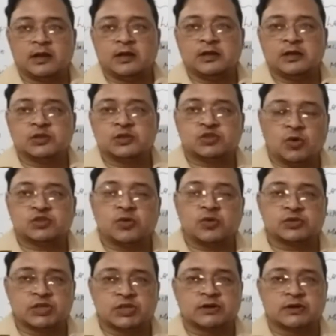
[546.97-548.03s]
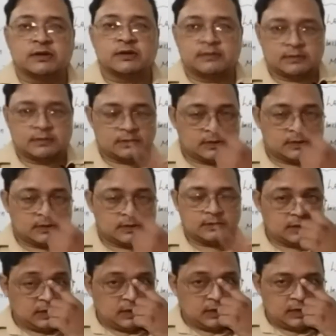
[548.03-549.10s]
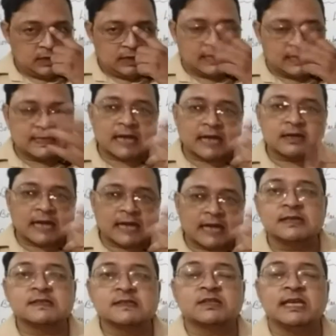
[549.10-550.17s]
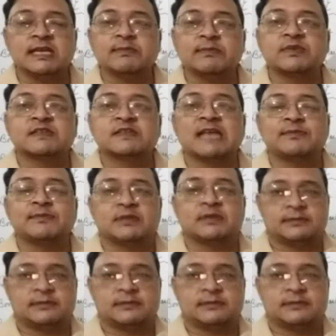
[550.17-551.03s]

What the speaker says: So children, exactly it is the theme of this chapter.